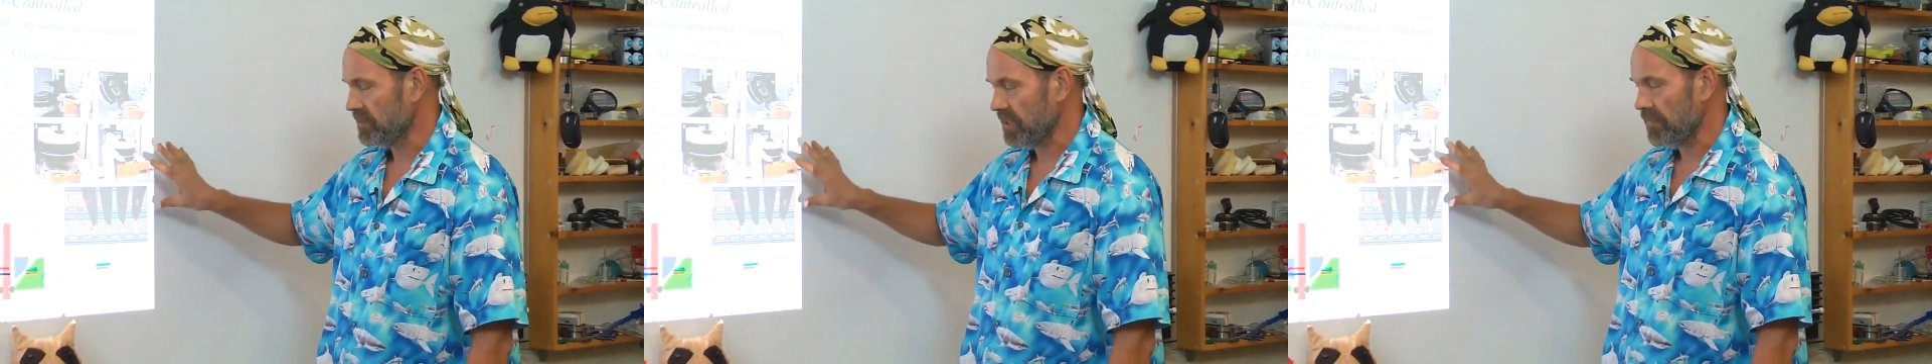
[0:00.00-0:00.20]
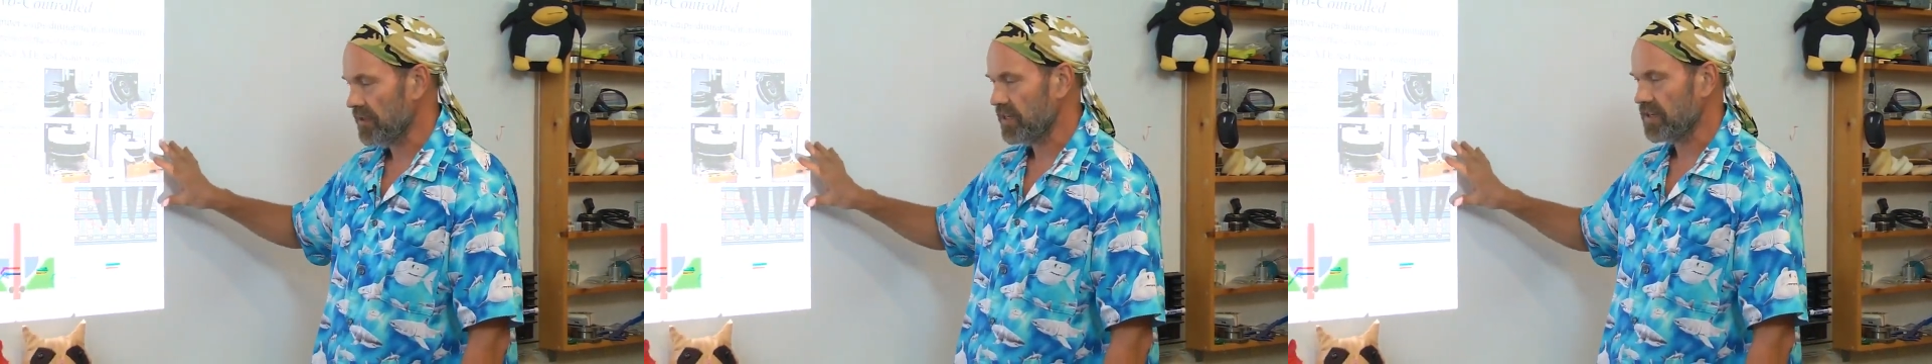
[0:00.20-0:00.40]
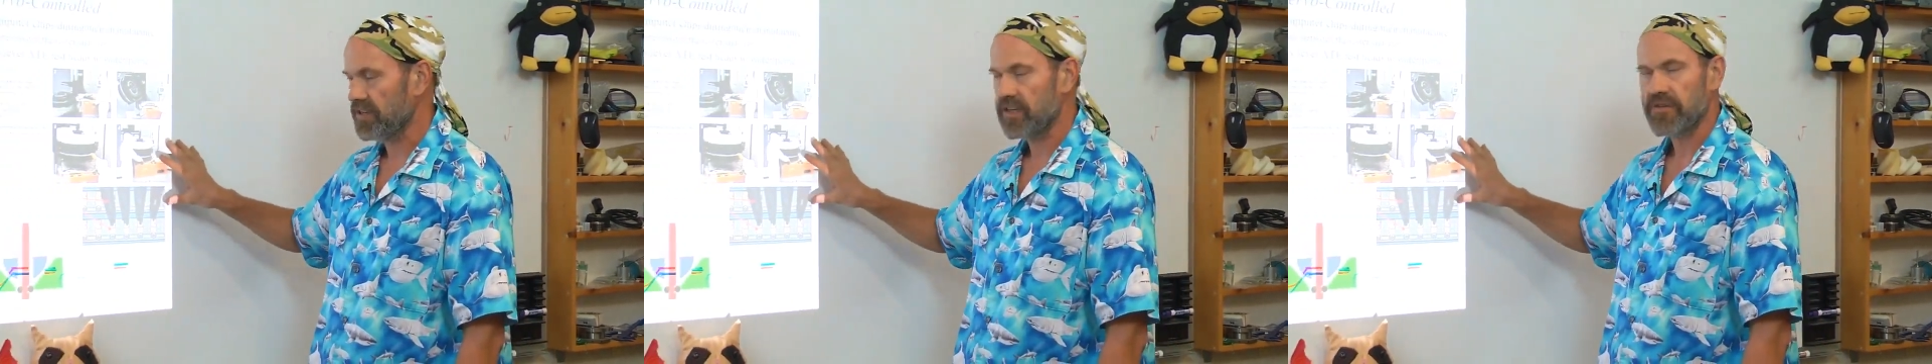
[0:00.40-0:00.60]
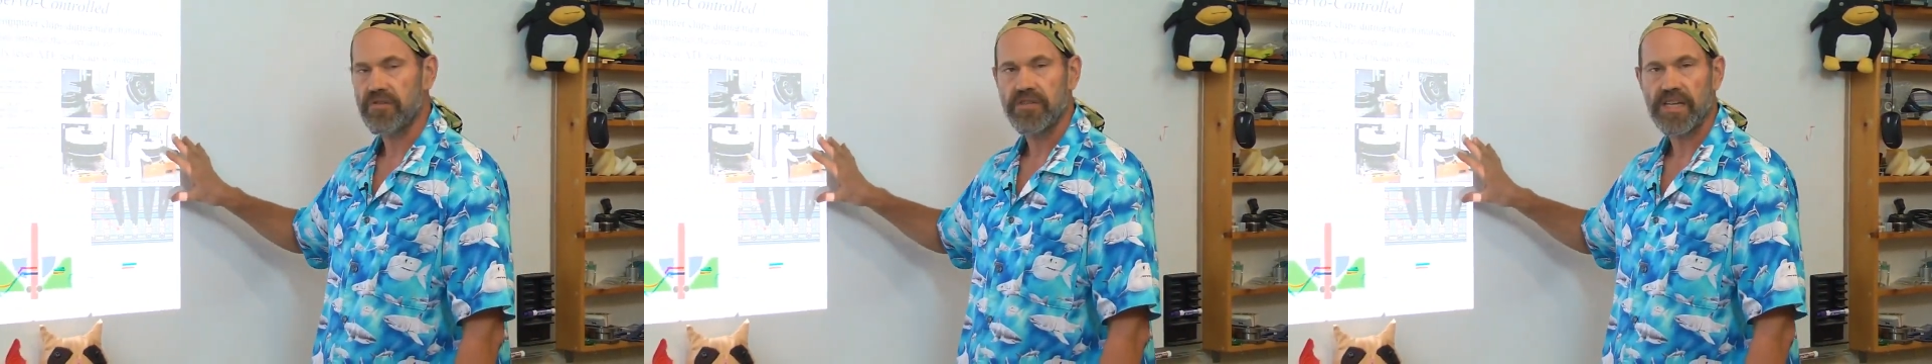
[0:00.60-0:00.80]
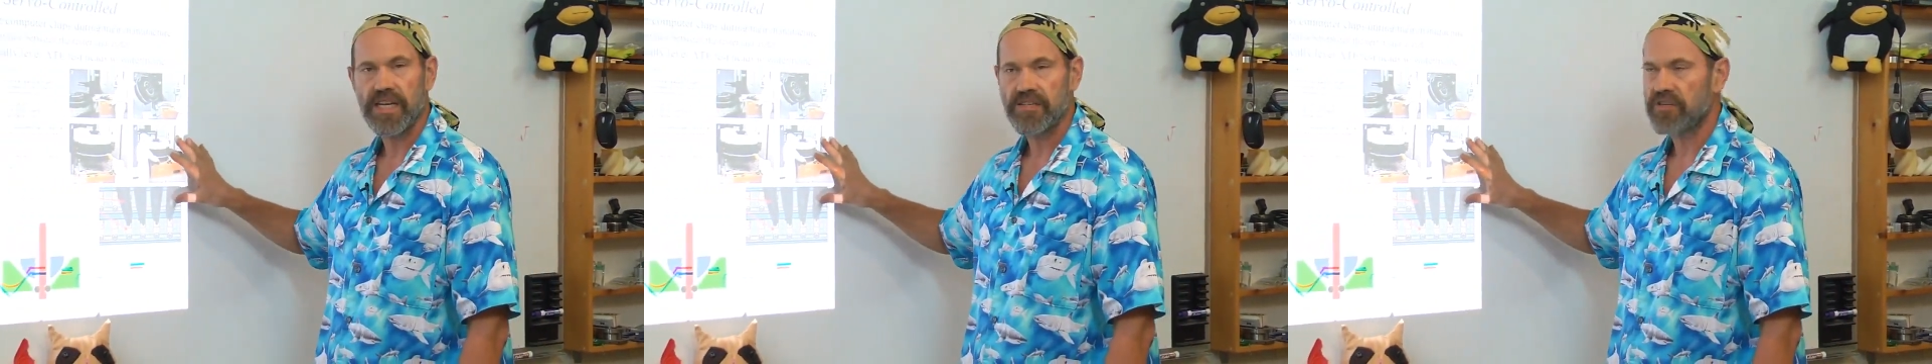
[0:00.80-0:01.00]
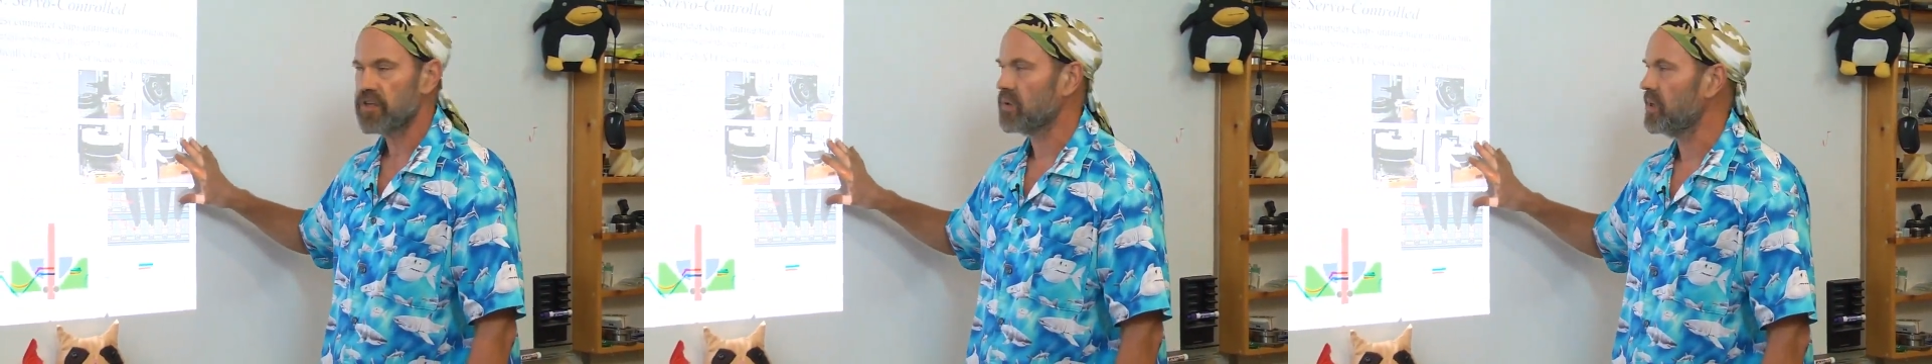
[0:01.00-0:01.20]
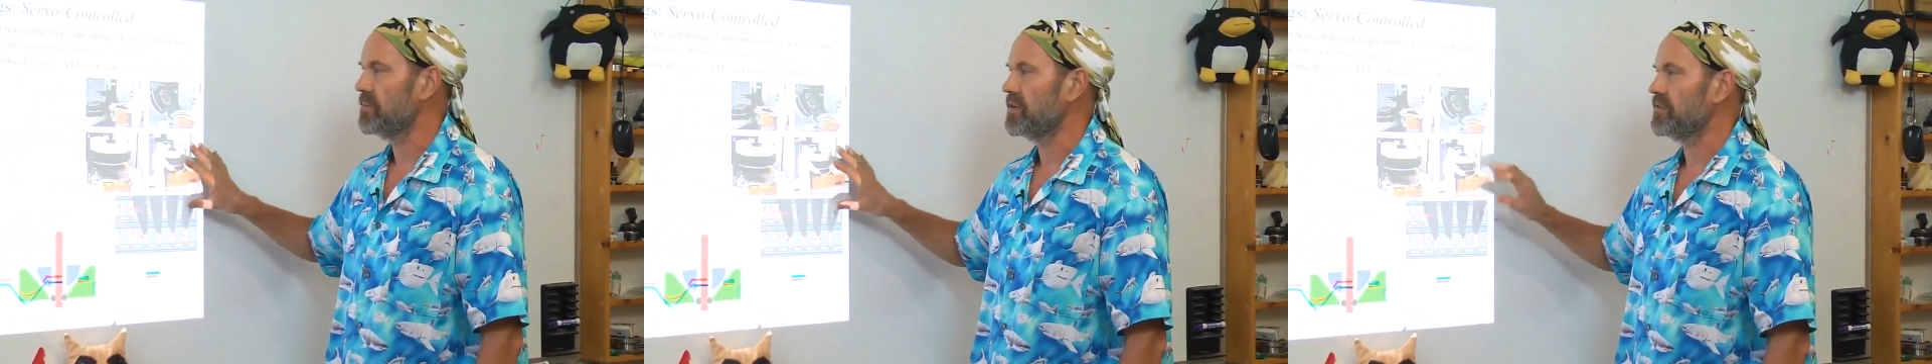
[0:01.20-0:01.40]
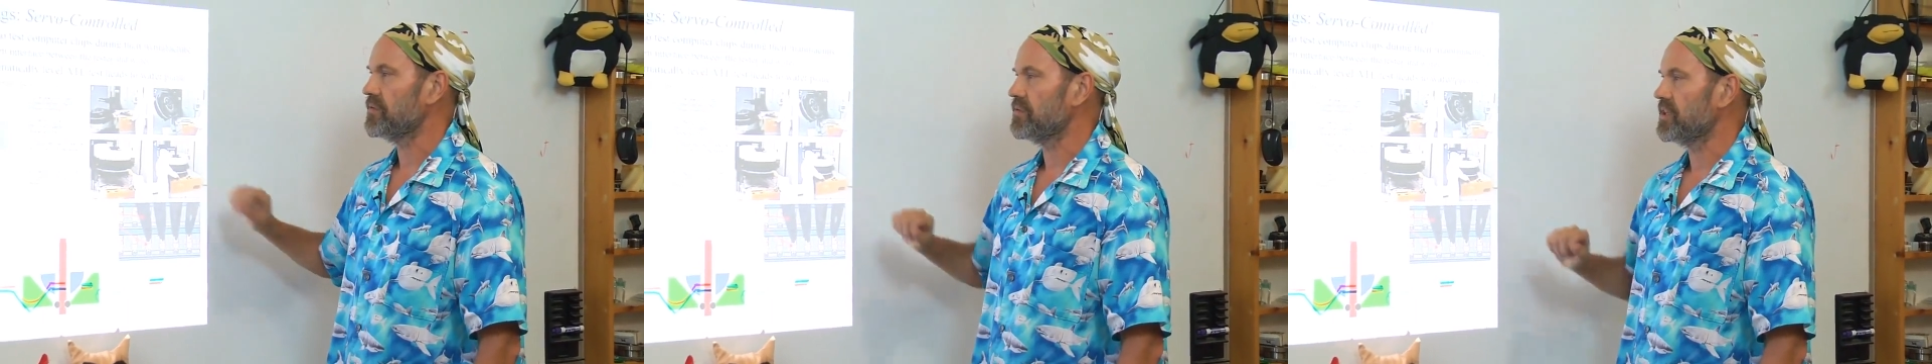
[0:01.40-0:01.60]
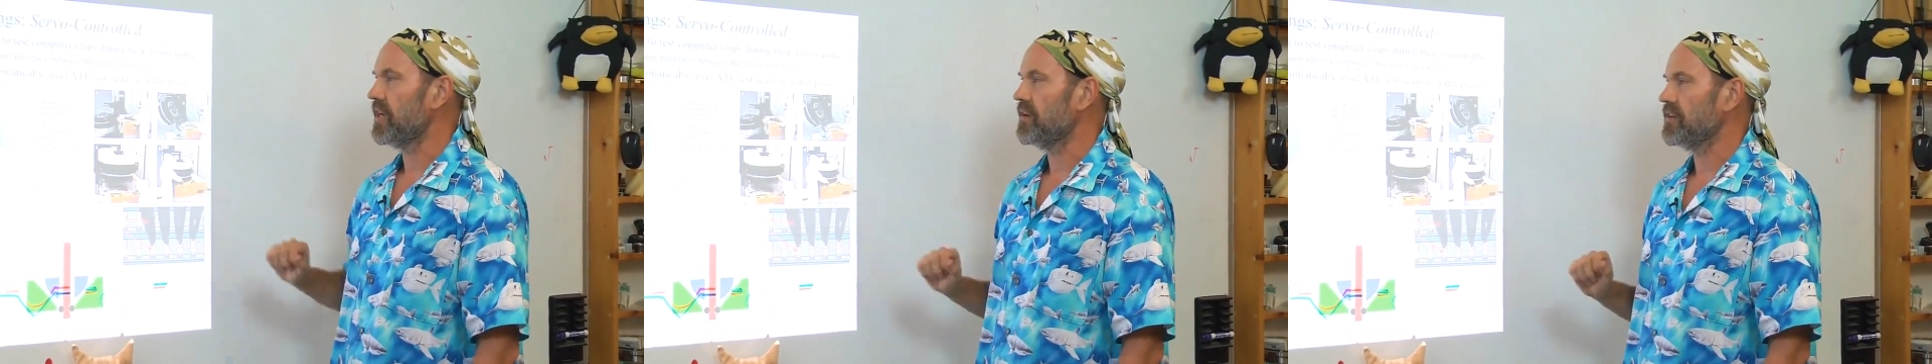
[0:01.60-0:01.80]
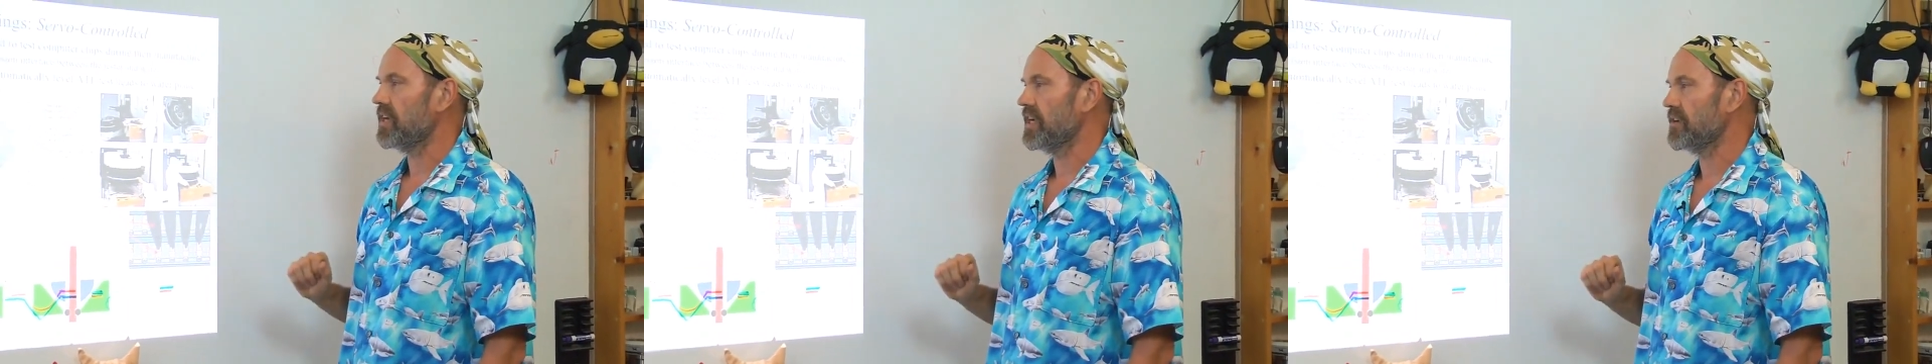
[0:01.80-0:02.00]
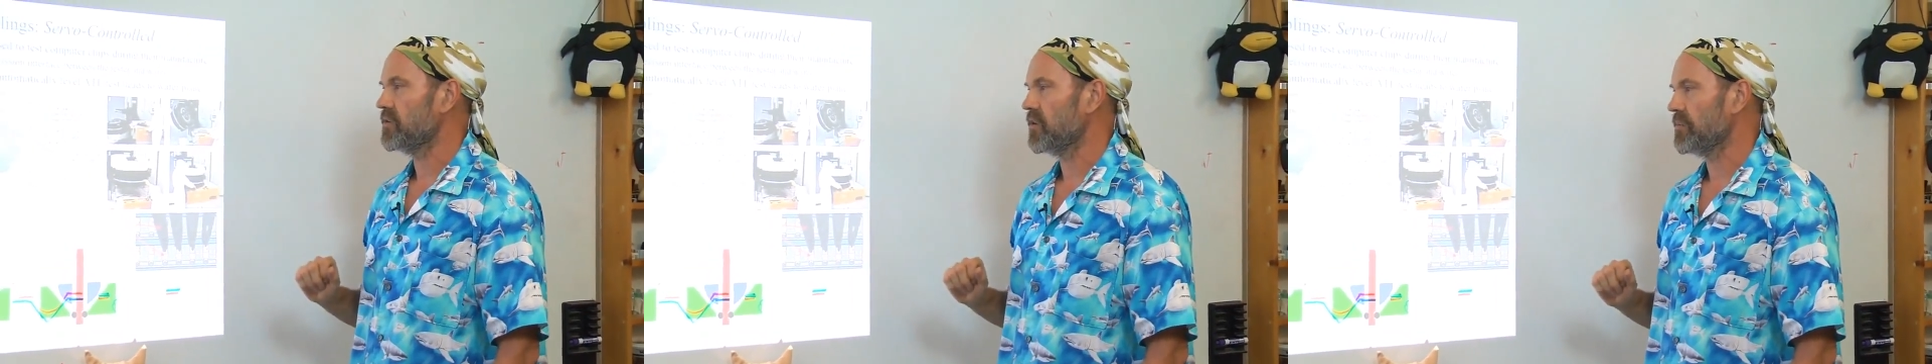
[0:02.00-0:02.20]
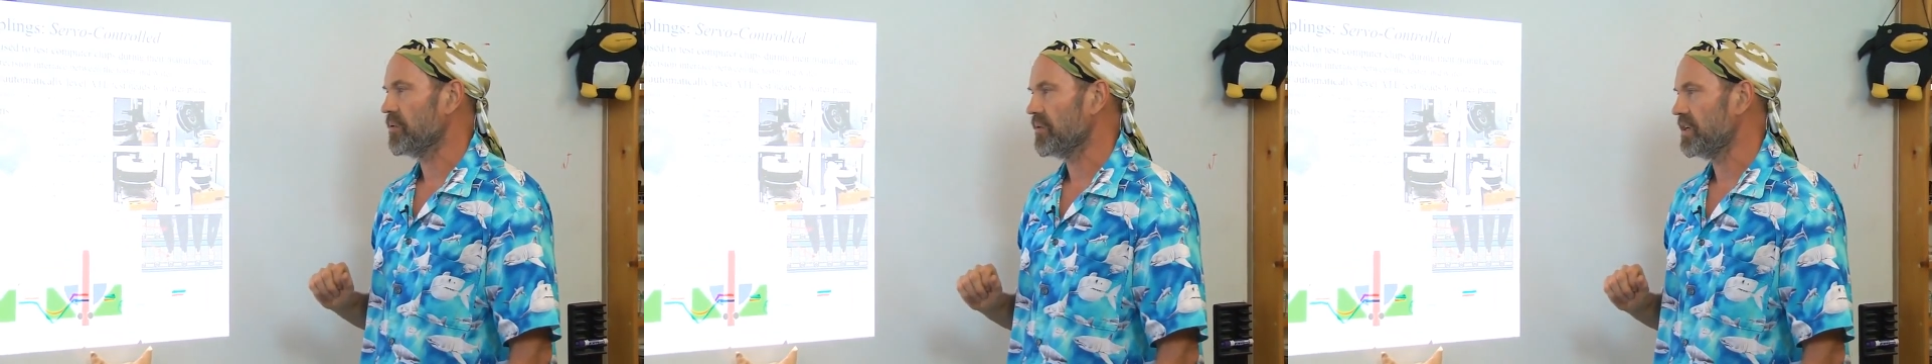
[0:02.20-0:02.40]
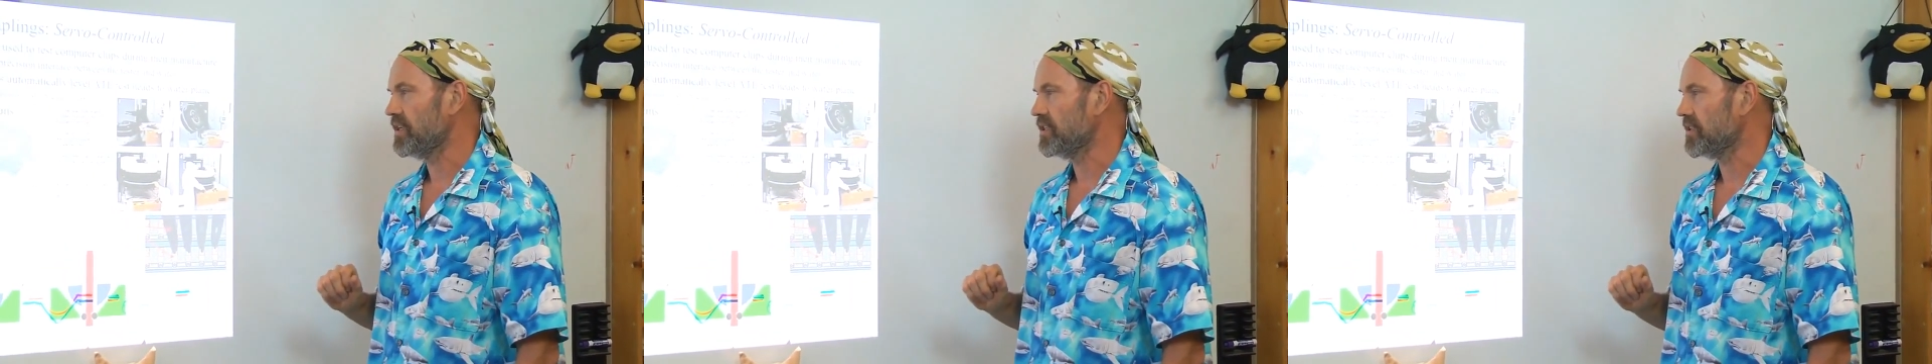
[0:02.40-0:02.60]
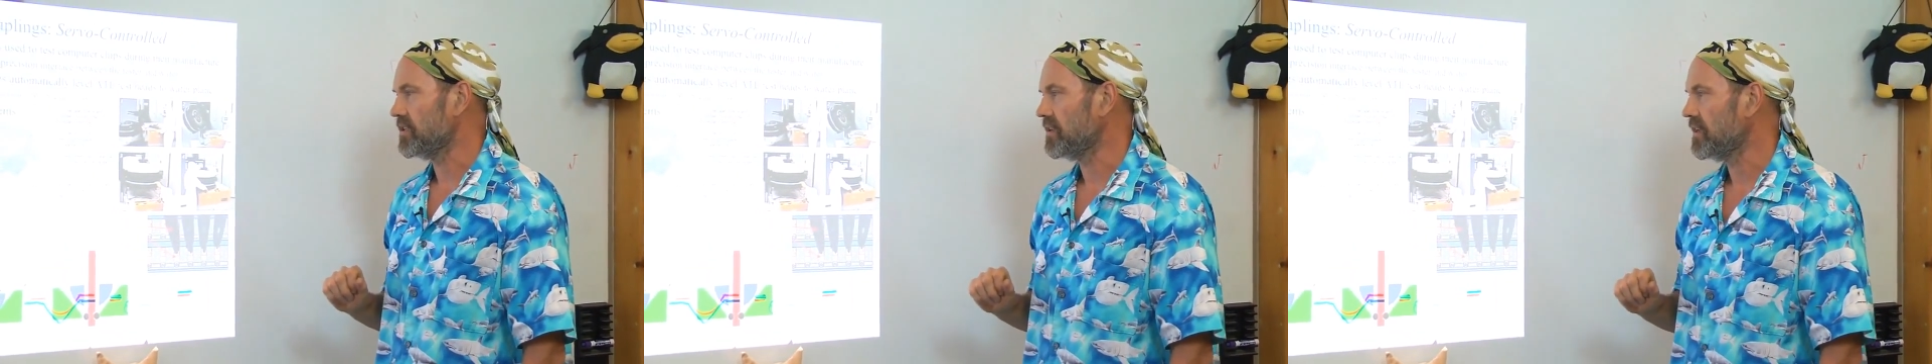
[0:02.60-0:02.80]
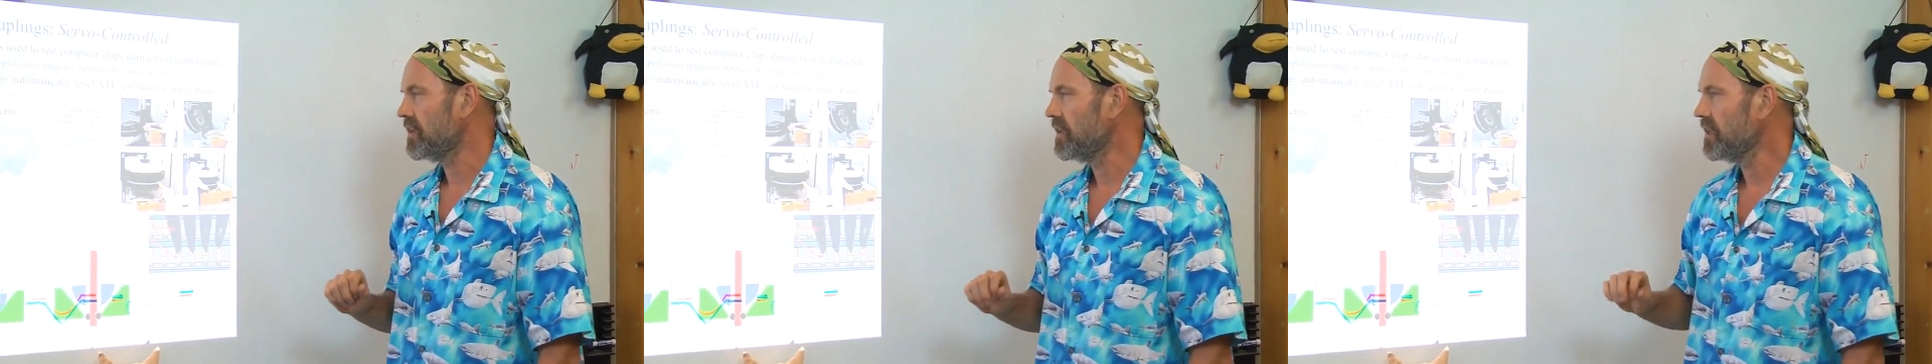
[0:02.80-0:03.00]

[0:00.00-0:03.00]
semiconductor test equipment for Teradyne Corporation.